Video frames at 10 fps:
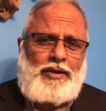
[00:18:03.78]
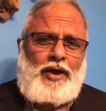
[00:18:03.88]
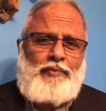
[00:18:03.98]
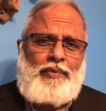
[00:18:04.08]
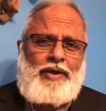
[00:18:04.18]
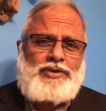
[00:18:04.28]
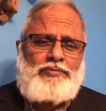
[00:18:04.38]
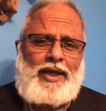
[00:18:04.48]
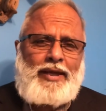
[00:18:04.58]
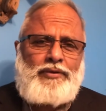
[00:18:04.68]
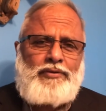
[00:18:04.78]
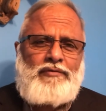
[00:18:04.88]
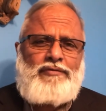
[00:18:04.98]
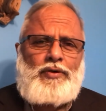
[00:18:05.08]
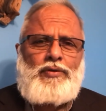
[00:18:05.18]
uh, bring us back into the
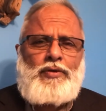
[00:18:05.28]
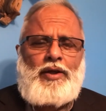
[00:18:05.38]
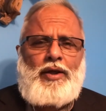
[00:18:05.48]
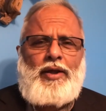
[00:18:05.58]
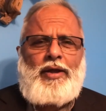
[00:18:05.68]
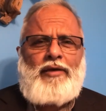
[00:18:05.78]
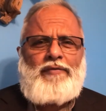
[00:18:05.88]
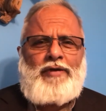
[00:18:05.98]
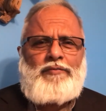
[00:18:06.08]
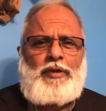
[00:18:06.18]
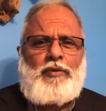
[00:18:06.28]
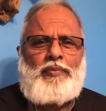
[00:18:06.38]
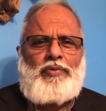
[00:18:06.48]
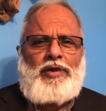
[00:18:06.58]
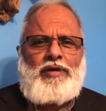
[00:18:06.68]
fold. If, if we
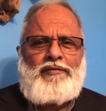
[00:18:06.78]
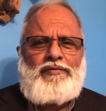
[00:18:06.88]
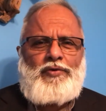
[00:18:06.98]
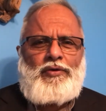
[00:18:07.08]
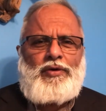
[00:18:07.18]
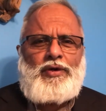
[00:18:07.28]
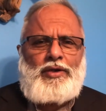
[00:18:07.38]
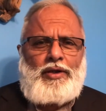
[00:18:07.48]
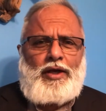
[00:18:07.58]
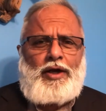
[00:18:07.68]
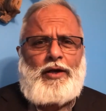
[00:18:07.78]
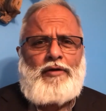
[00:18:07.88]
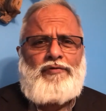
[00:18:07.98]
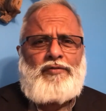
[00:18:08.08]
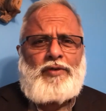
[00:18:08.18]
would pray for, uh,
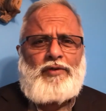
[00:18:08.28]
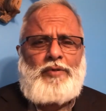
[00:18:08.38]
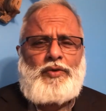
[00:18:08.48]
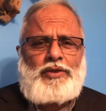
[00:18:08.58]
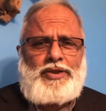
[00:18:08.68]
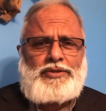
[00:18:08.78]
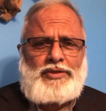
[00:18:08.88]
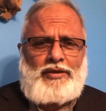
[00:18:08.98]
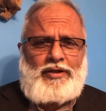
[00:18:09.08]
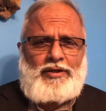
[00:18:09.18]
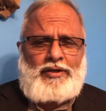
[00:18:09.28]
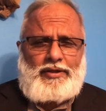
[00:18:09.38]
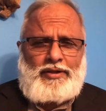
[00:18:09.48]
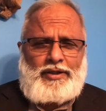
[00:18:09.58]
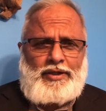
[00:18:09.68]
for communities and our, uh,
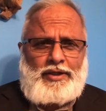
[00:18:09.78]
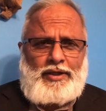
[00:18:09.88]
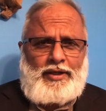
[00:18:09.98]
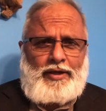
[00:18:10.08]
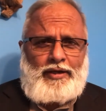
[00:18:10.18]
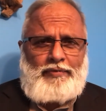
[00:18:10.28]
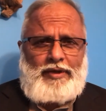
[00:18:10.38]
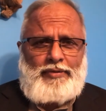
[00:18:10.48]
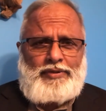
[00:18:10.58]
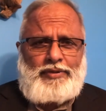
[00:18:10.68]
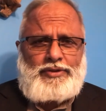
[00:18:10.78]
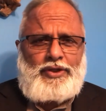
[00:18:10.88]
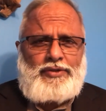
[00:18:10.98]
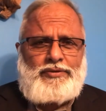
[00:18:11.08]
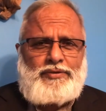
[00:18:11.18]
and, our, uh, and our people to
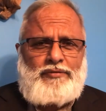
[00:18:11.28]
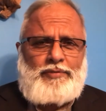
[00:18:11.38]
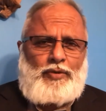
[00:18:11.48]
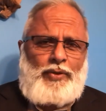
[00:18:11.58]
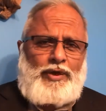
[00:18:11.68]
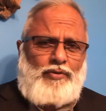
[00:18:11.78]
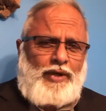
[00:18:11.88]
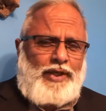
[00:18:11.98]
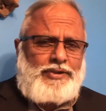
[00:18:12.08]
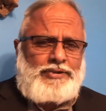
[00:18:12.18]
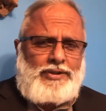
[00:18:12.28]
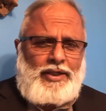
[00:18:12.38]
turn from their wicked ways